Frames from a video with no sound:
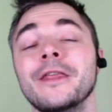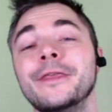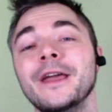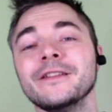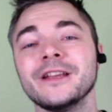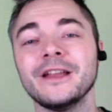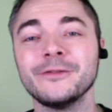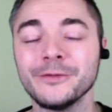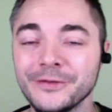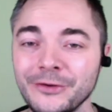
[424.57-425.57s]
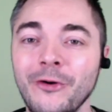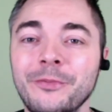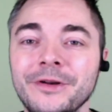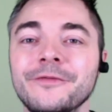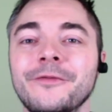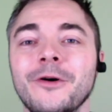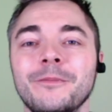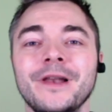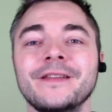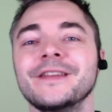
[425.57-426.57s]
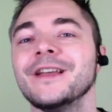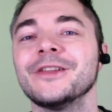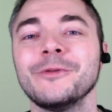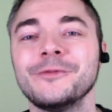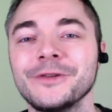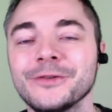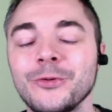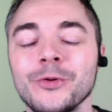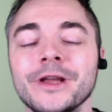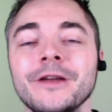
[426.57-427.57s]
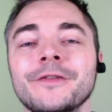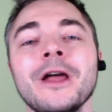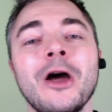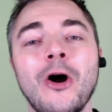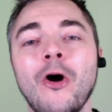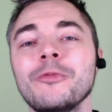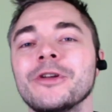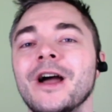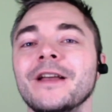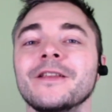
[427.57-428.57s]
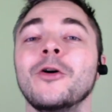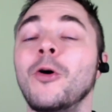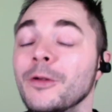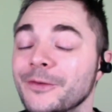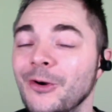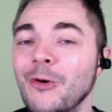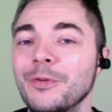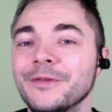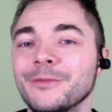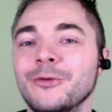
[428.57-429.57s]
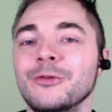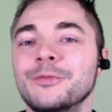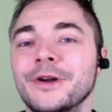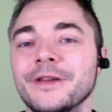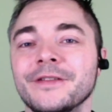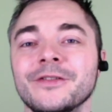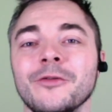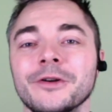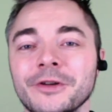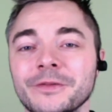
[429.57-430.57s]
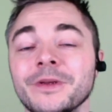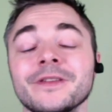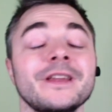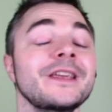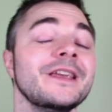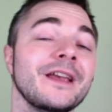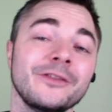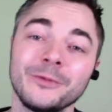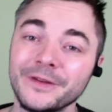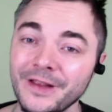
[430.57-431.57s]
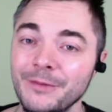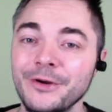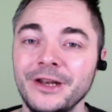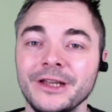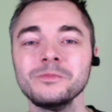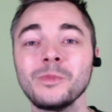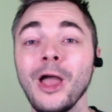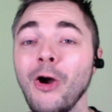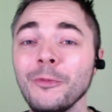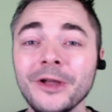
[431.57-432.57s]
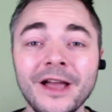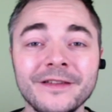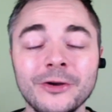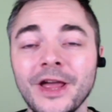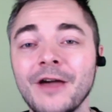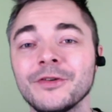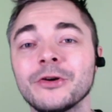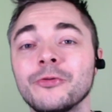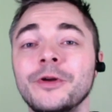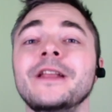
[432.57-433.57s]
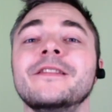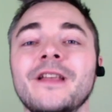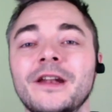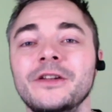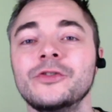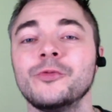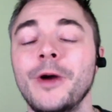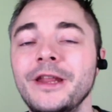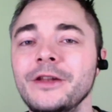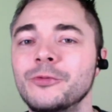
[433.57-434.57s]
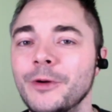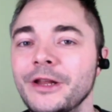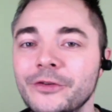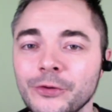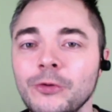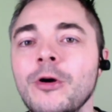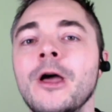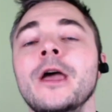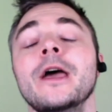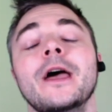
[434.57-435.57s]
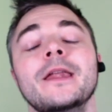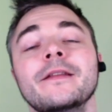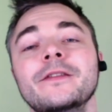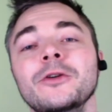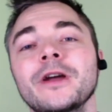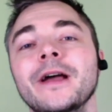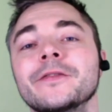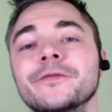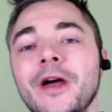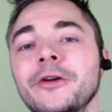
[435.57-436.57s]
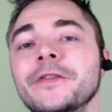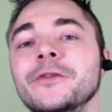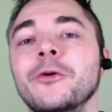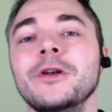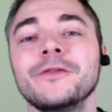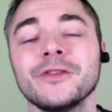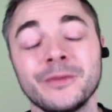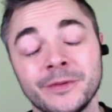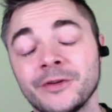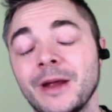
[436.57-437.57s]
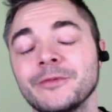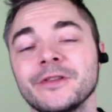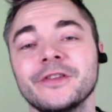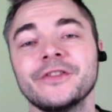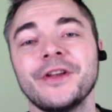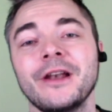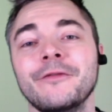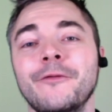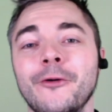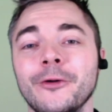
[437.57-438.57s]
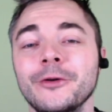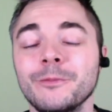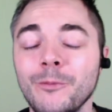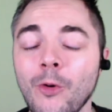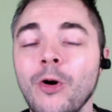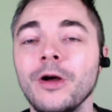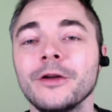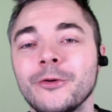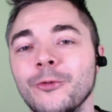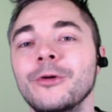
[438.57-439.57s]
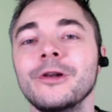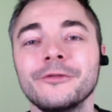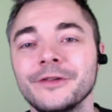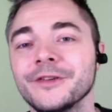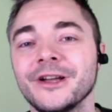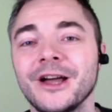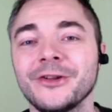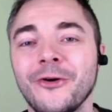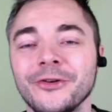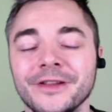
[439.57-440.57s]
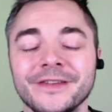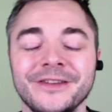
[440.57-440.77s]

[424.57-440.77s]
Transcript: Thanks again to Snowprint for blessing us with this cool gift. Hope you guys also open some cool presents over Christmas in case you were celebrating it. I hope you guys are gonna have a great start in 2022, and then I see you guys very soon if you subscribe to this channel for more cool Rivengard content.